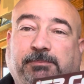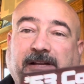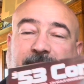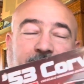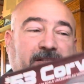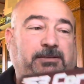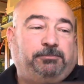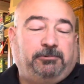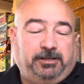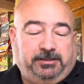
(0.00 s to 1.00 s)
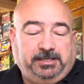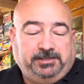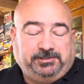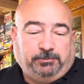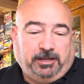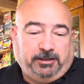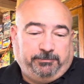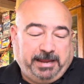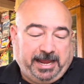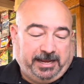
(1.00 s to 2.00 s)
and I picked up one of these a while
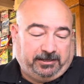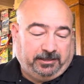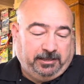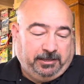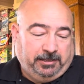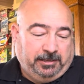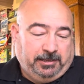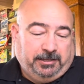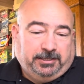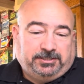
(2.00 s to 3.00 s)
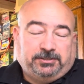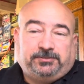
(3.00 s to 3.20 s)
back. So it's